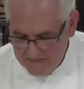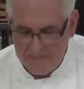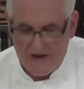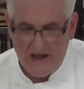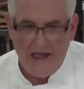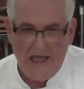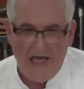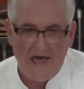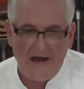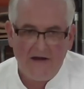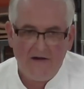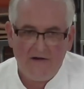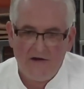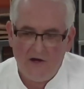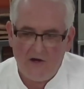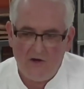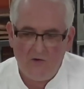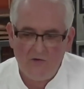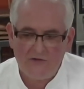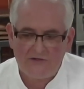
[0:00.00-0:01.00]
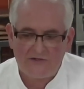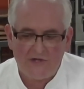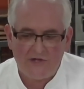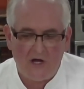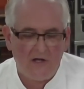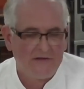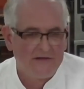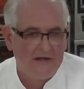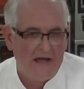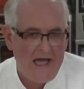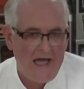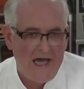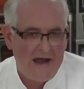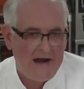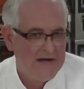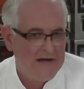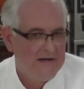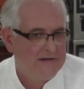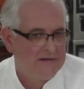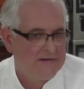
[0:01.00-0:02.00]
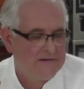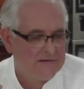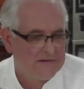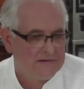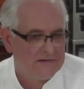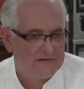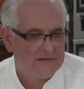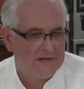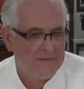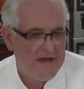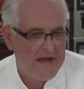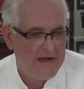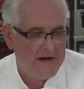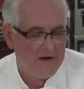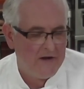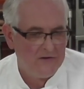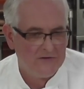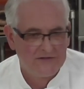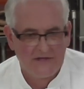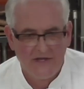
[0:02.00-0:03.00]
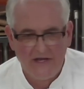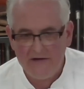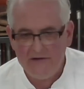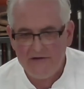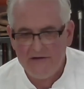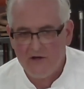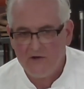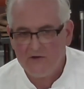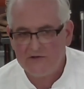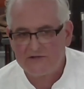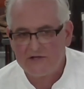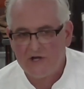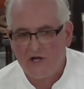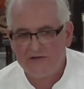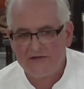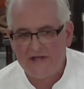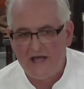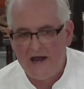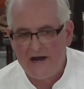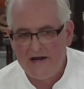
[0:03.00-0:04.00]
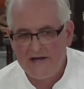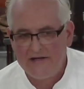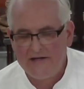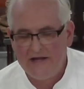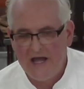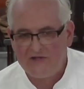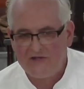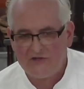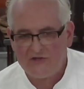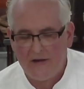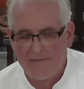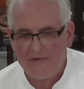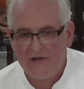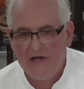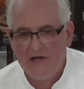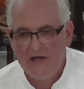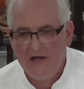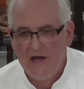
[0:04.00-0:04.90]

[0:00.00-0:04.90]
by adding no salt added tomatoes and no salt added ketchup,